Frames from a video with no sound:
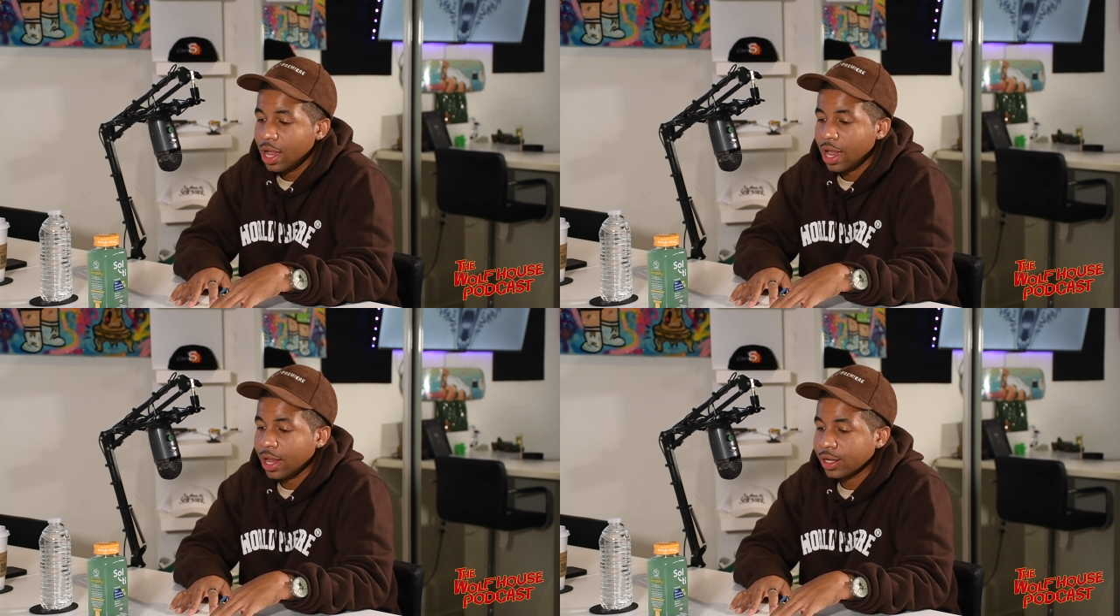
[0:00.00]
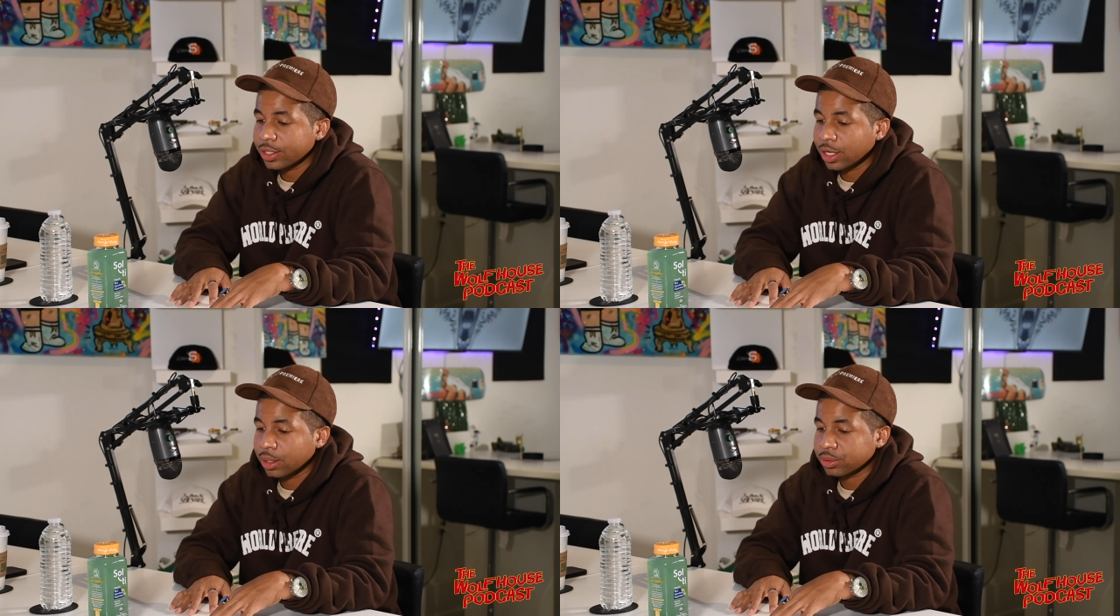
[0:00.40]
And
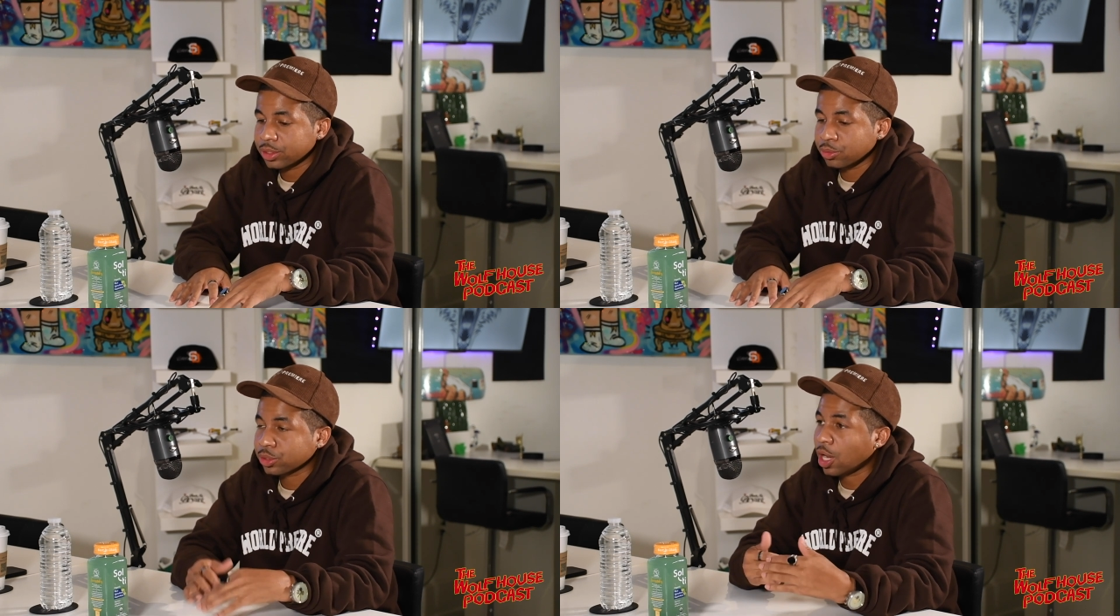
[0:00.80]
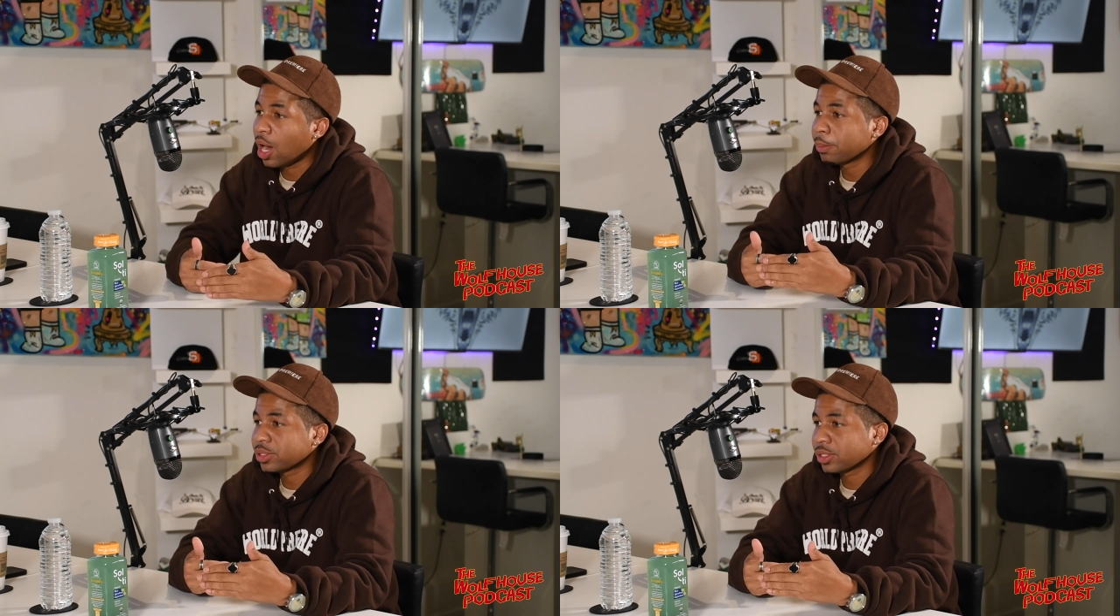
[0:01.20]
there was
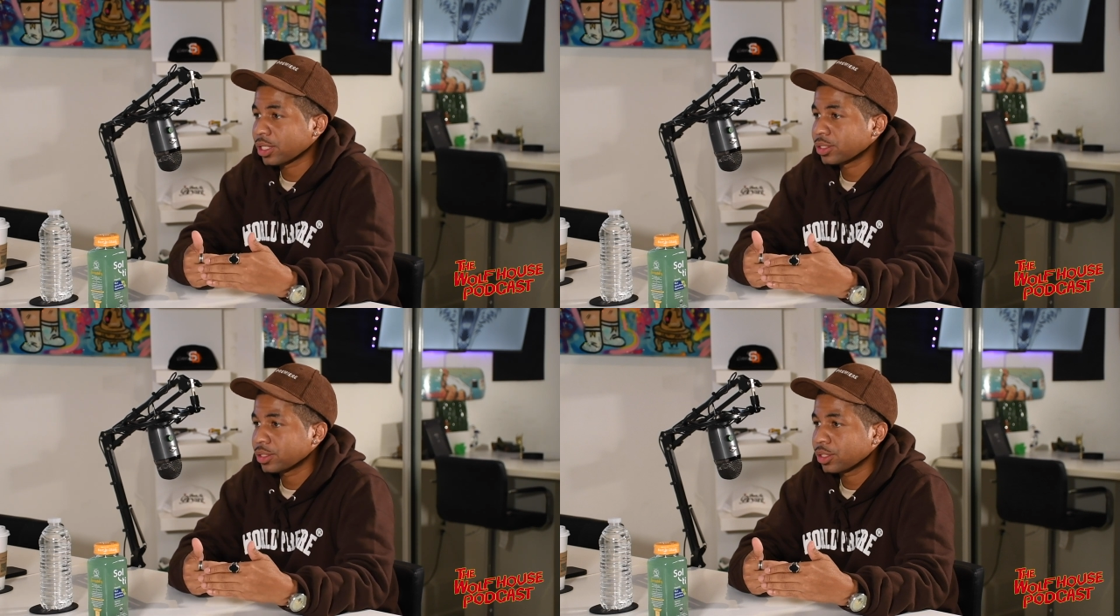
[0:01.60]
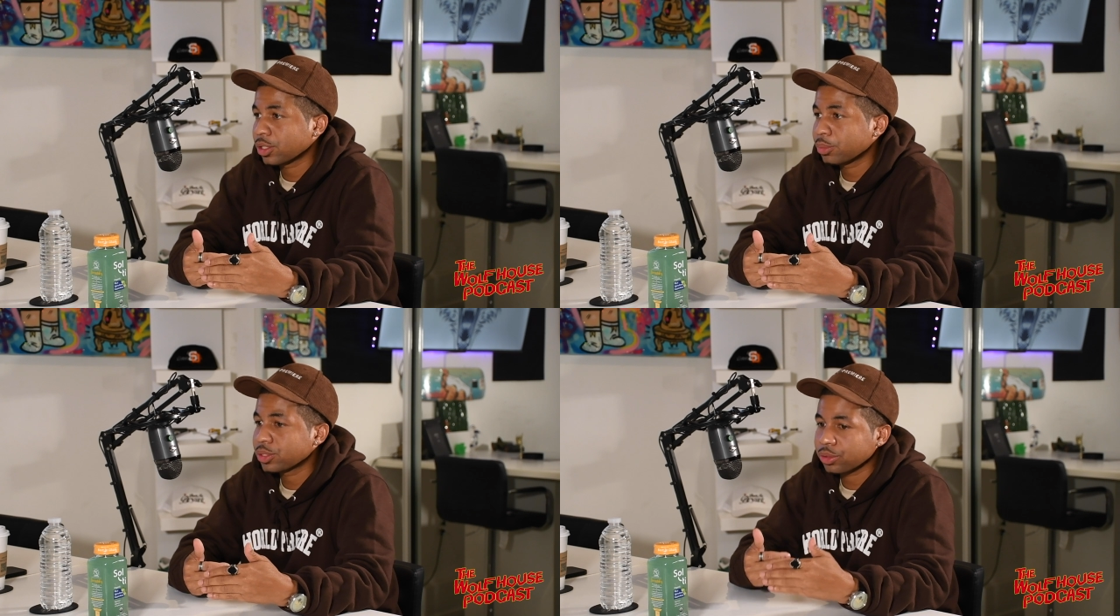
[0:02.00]
comment sections, you know what
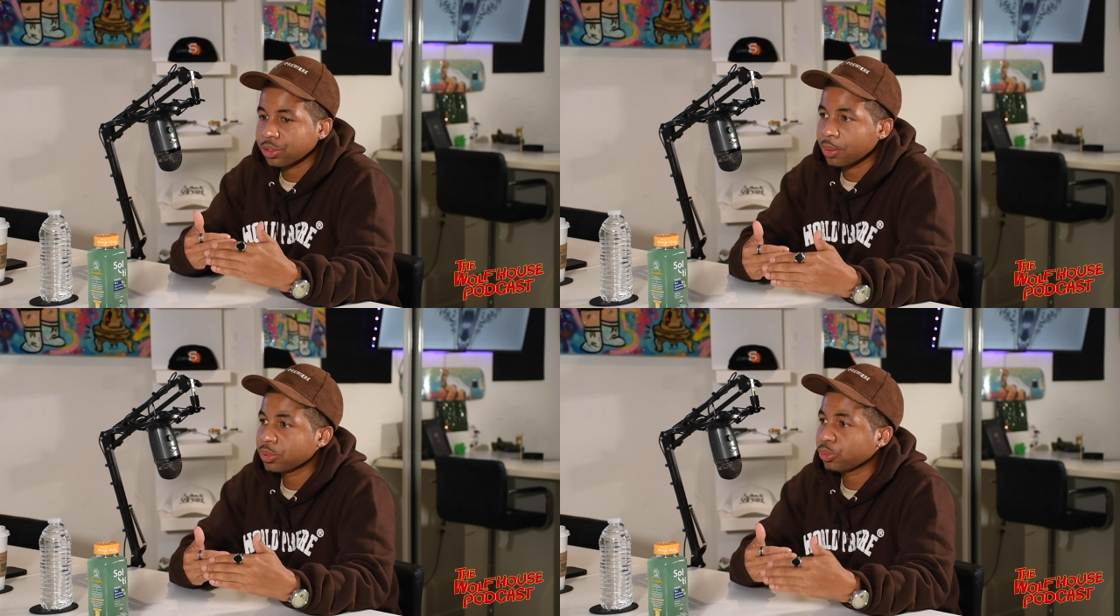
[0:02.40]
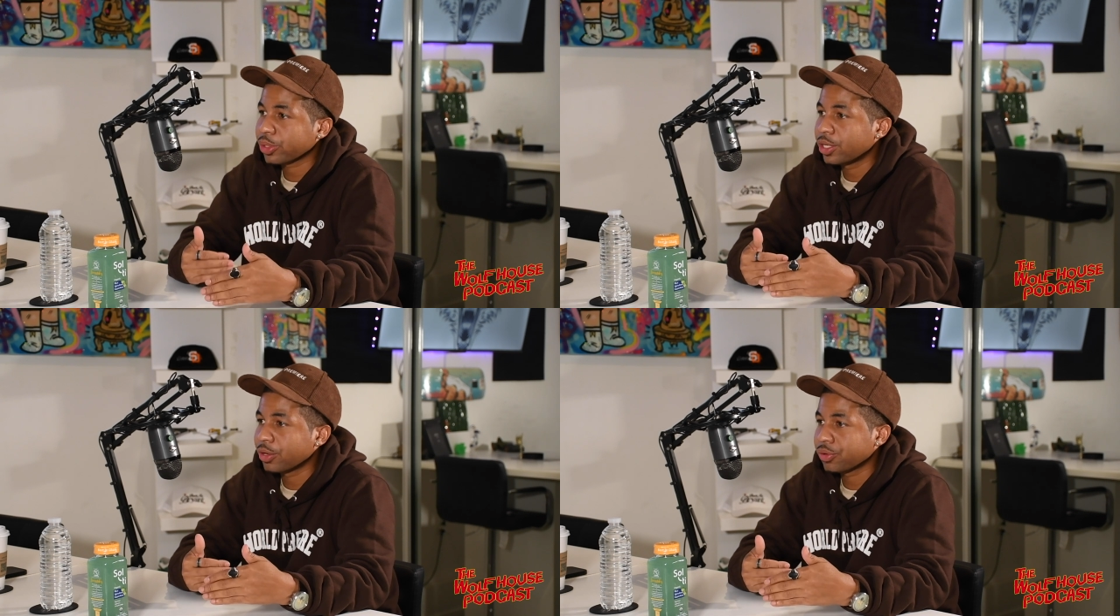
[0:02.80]
I mean? So you're able to
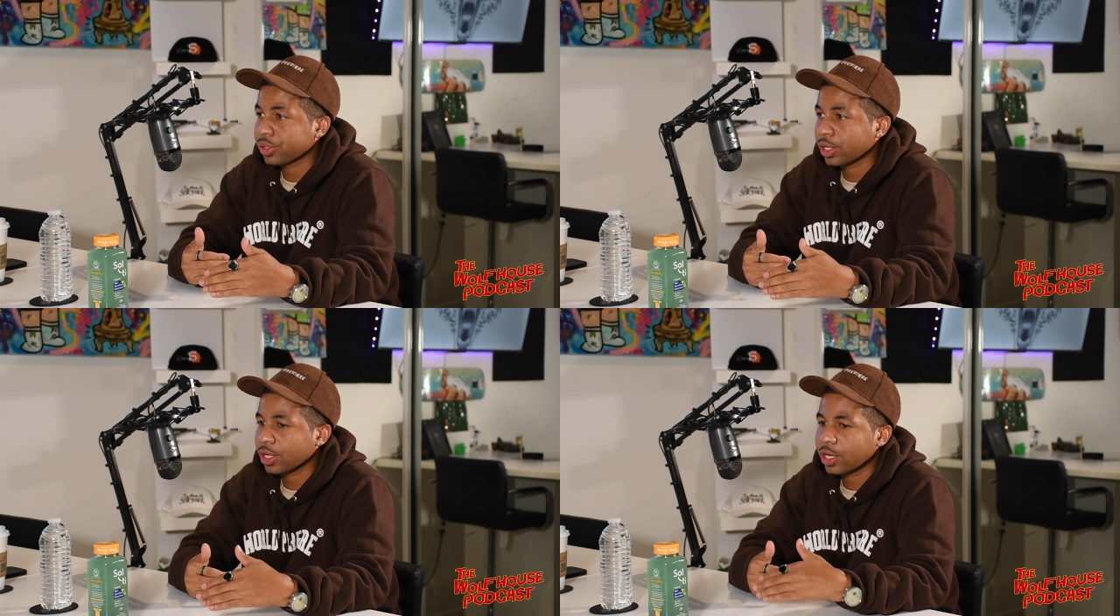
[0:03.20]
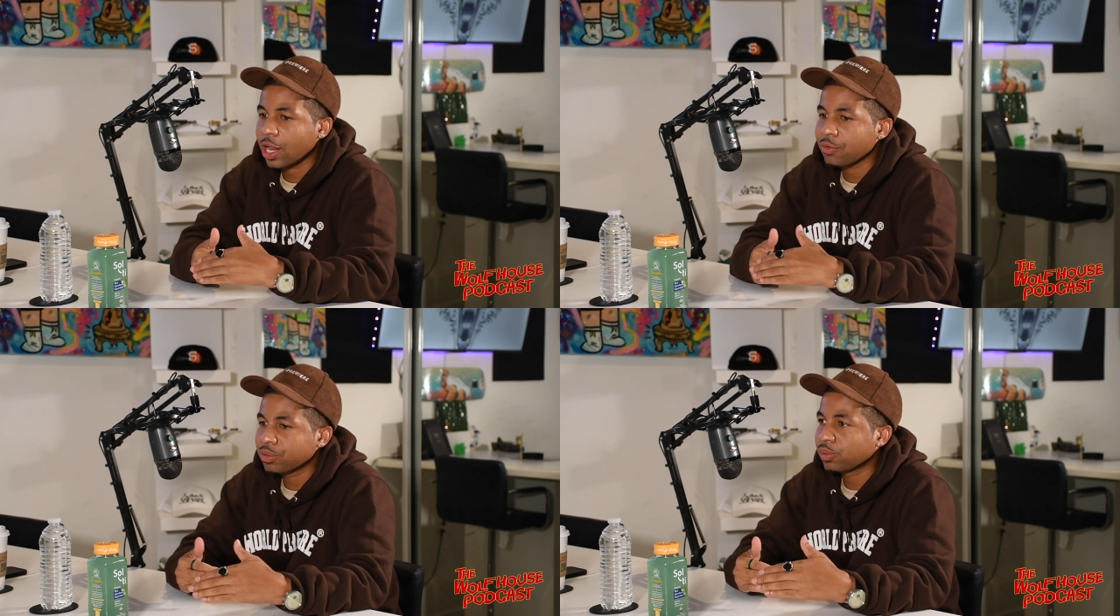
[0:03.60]
read everything. And
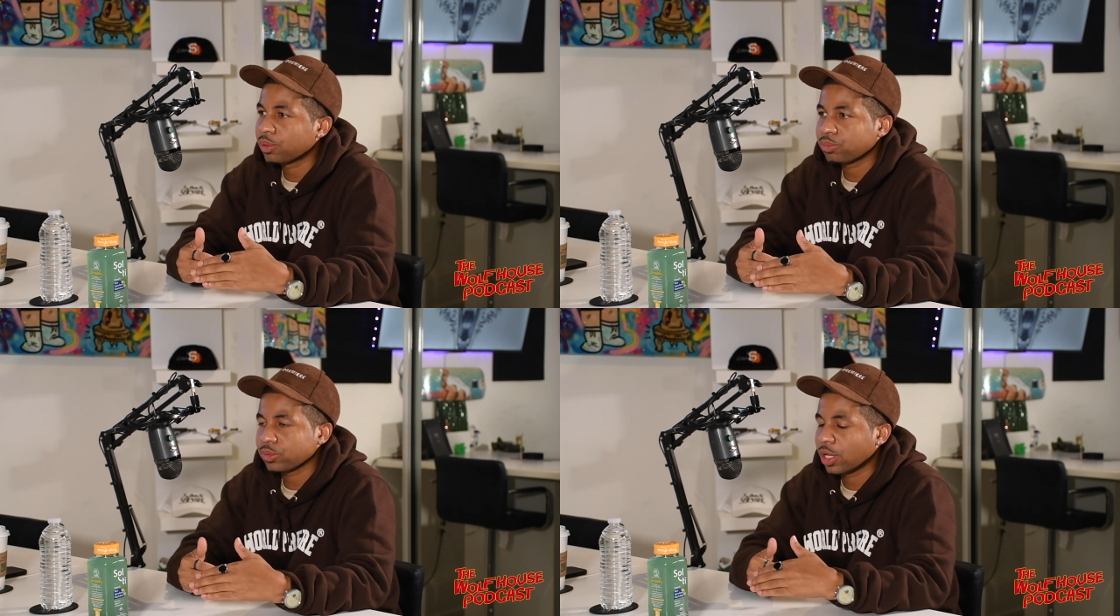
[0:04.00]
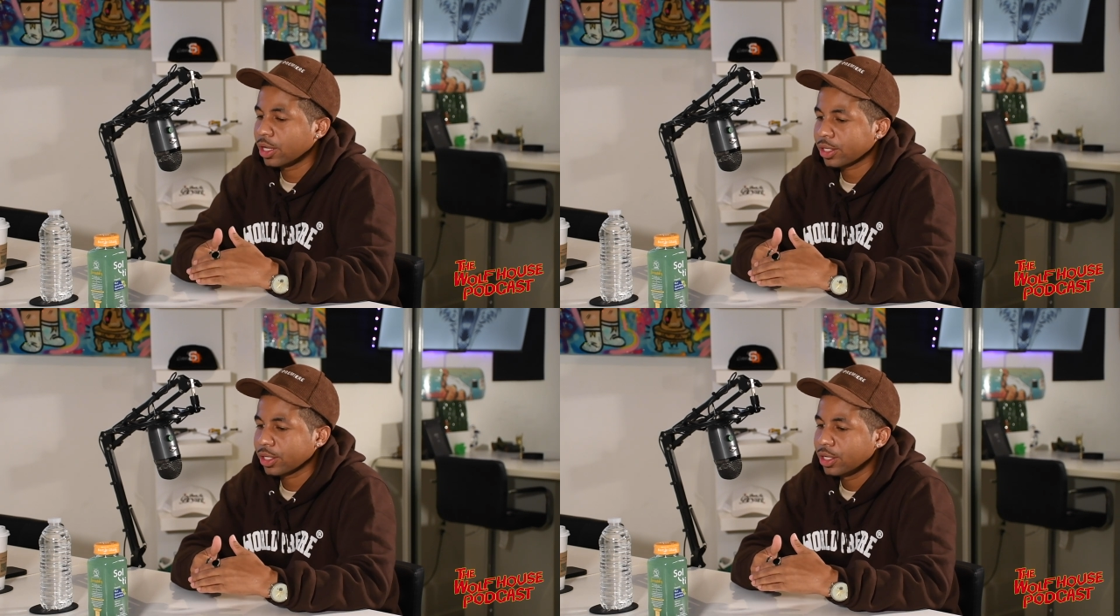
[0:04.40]
everyone
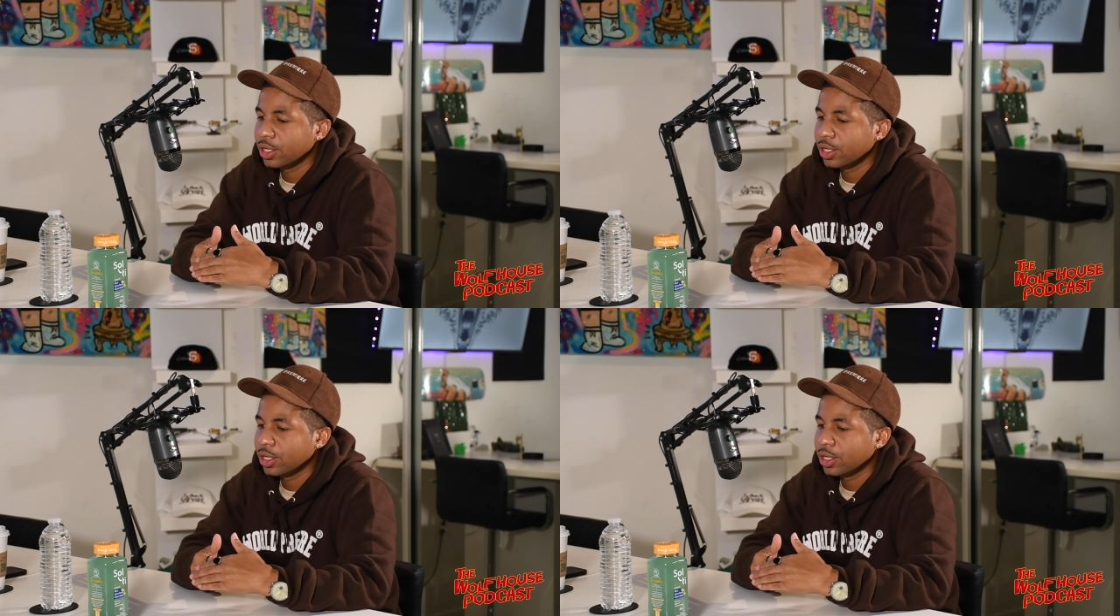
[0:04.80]
like